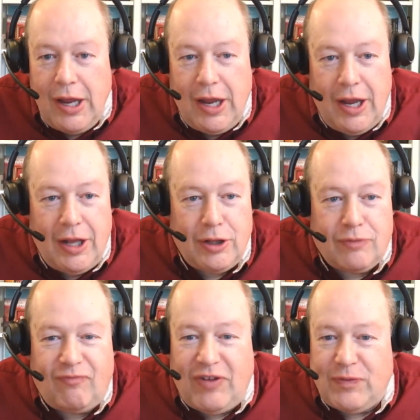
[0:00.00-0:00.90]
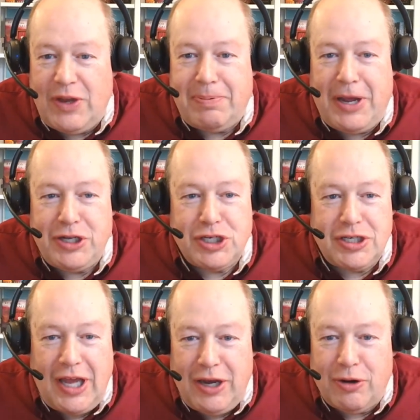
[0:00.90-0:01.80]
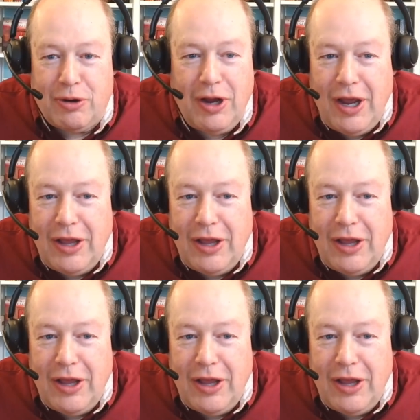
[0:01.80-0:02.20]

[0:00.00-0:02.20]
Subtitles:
And 50 pages later,